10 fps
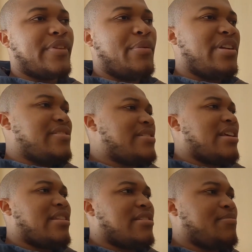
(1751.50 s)
What else is
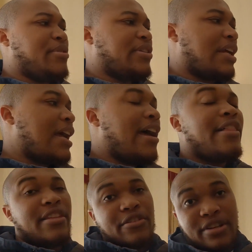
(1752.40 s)
there in this building?
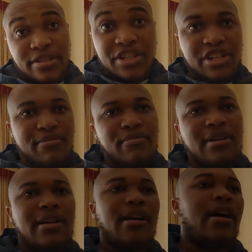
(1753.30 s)
There is a gym.
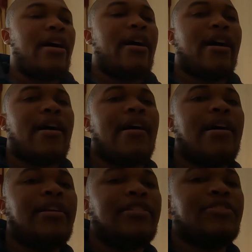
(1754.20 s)

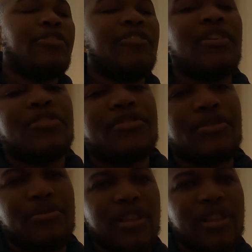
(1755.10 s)
I don't know if I'll show